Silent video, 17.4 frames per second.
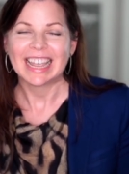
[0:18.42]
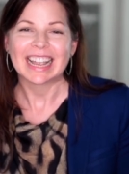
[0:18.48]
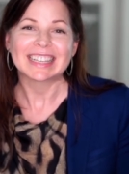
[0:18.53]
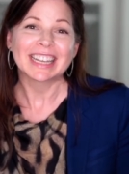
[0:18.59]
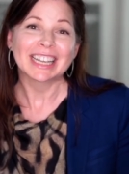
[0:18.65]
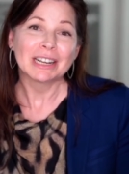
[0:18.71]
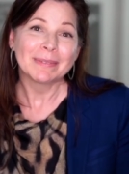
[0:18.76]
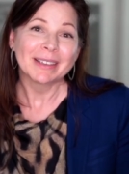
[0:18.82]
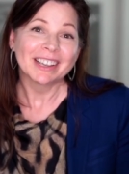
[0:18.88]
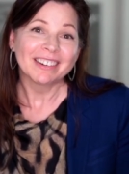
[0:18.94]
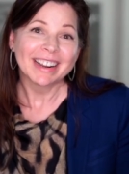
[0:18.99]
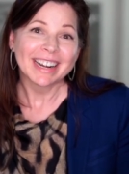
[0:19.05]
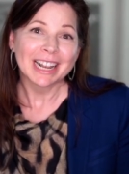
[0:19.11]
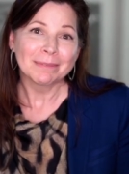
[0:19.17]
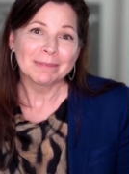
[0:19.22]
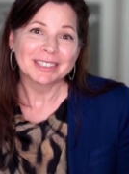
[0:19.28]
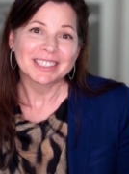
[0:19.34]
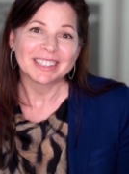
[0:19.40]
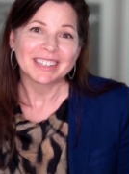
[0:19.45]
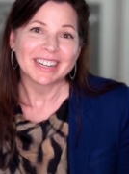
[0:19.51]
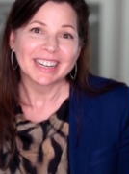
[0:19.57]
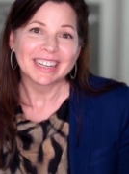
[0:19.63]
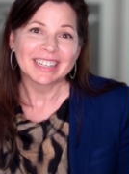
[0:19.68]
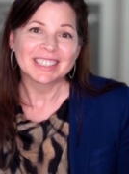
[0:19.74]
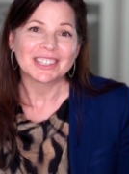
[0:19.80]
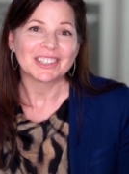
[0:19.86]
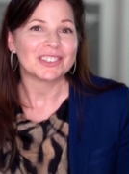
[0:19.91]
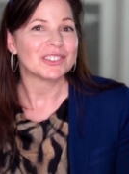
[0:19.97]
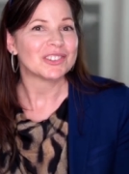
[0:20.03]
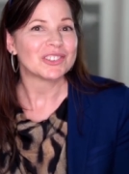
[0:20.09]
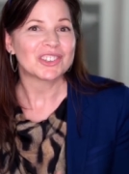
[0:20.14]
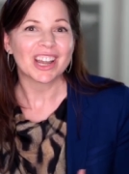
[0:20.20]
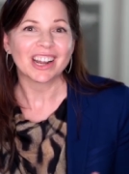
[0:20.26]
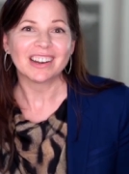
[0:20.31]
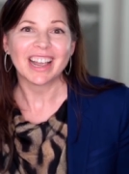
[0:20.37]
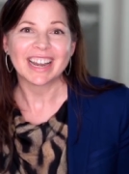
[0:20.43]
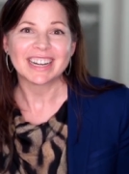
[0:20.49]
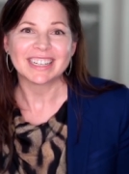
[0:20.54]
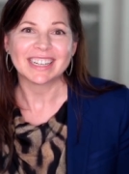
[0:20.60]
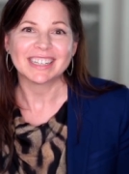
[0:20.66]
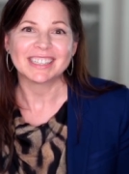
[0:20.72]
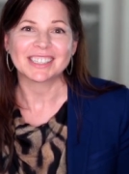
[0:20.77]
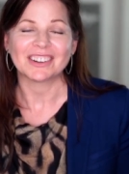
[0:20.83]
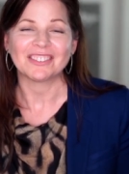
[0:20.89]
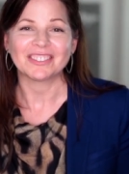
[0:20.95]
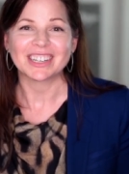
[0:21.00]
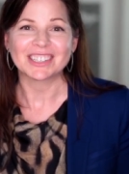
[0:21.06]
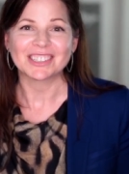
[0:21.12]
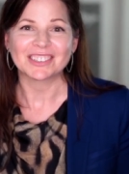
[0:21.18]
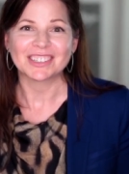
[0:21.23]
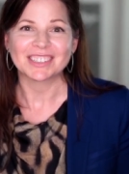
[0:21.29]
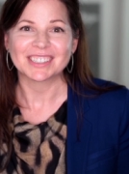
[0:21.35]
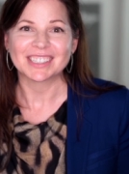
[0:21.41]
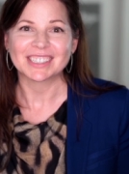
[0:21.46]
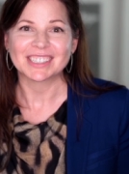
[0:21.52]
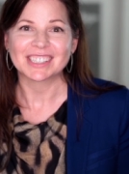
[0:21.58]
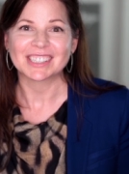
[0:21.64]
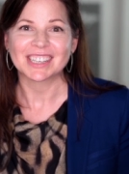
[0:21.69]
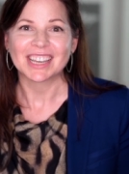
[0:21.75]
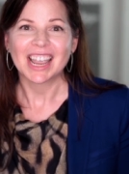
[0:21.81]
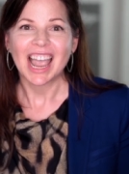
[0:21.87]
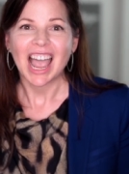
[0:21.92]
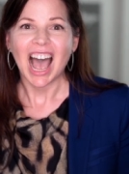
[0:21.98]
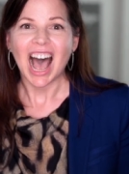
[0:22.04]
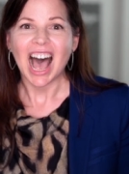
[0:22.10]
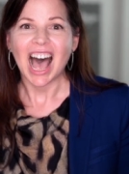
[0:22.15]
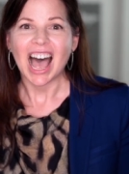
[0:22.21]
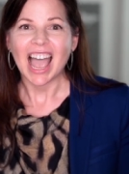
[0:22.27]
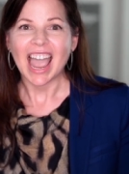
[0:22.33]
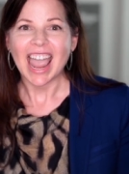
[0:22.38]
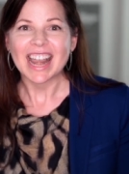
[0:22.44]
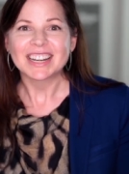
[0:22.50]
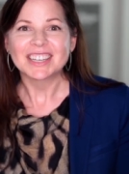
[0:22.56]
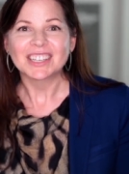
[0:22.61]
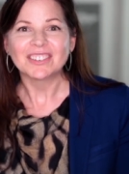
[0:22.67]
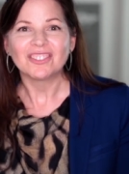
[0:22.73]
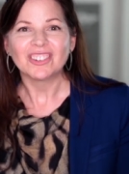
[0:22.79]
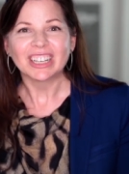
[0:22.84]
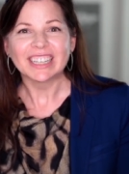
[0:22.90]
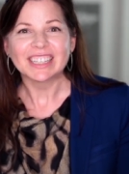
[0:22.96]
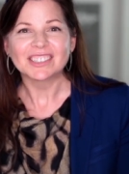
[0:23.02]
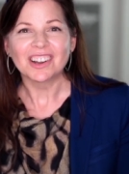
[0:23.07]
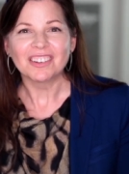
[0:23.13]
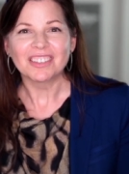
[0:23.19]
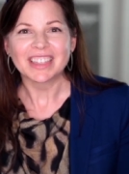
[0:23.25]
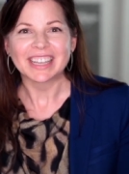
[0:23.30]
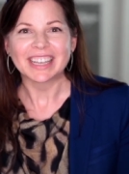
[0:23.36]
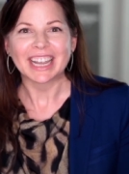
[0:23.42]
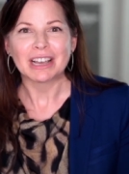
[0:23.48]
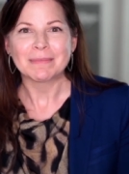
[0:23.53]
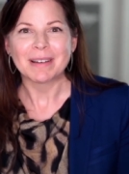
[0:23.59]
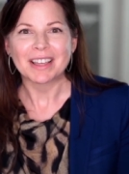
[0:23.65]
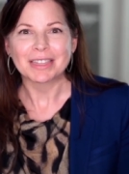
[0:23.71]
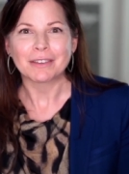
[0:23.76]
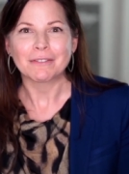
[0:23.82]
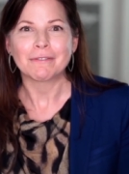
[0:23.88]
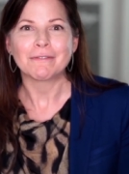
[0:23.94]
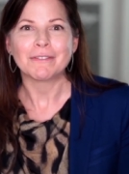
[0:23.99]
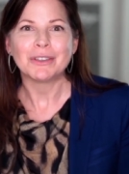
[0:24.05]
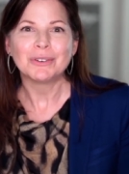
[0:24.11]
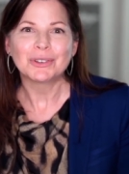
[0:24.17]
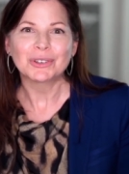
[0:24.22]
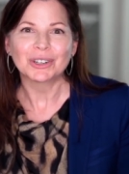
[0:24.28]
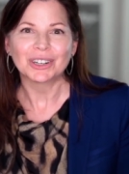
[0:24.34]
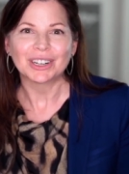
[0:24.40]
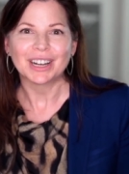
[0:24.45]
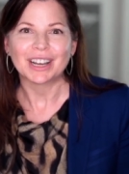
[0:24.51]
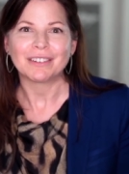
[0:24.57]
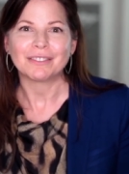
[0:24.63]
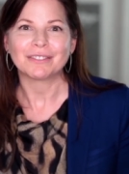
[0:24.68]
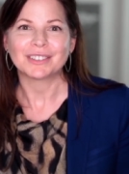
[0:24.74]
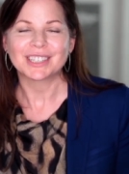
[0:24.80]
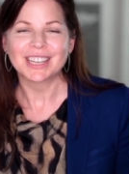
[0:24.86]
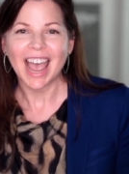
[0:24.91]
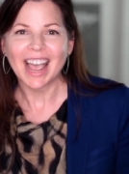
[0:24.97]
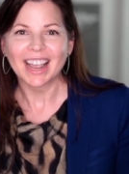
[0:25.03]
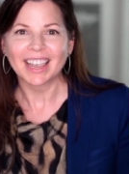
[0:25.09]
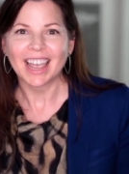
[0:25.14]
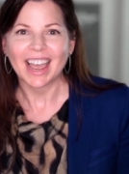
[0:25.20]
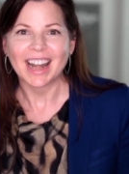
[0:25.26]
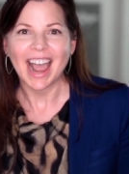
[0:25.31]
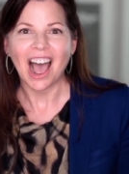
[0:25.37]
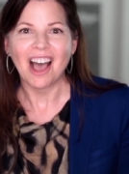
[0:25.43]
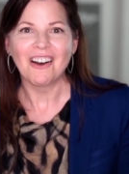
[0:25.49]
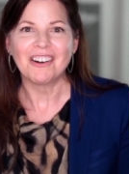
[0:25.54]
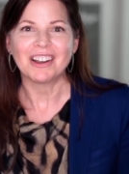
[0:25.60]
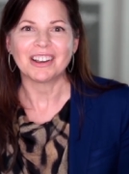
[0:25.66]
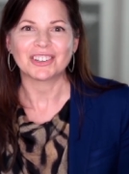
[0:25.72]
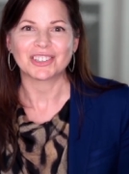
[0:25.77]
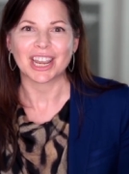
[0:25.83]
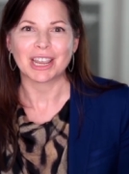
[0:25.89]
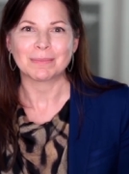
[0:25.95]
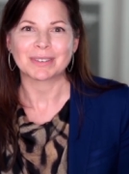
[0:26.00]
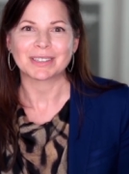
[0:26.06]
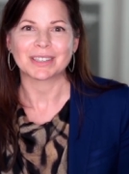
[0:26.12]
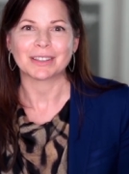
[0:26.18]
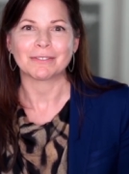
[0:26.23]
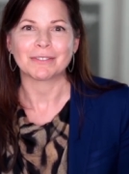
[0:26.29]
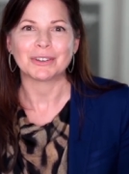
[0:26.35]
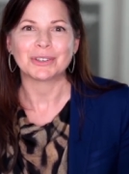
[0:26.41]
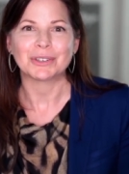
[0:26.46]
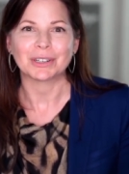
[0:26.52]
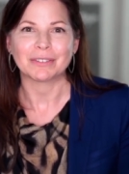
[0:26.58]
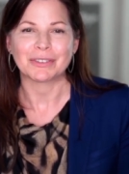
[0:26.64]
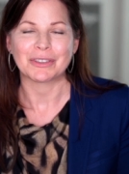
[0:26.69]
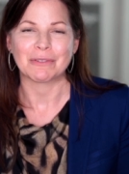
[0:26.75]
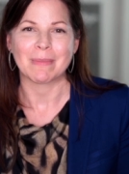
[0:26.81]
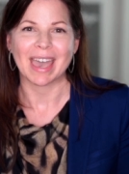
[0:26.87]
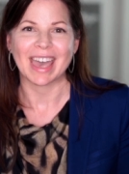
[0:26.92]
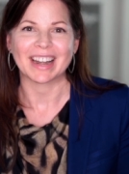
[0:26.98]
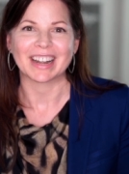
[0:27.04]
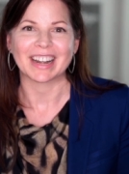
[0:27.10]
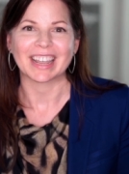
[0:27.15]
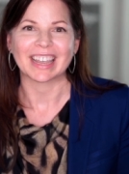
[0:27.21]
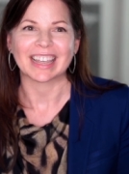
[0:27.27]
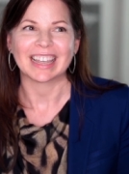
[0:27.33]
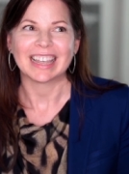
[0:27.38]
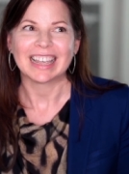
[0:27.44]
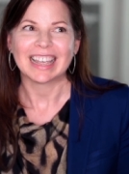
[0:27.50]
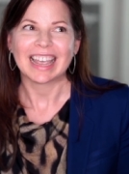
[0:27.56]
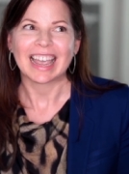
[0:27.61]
It's going to be a great opportunity to share ideas and resources uh, and to really start thinking about the future of tech and how it shapes the future of humanity.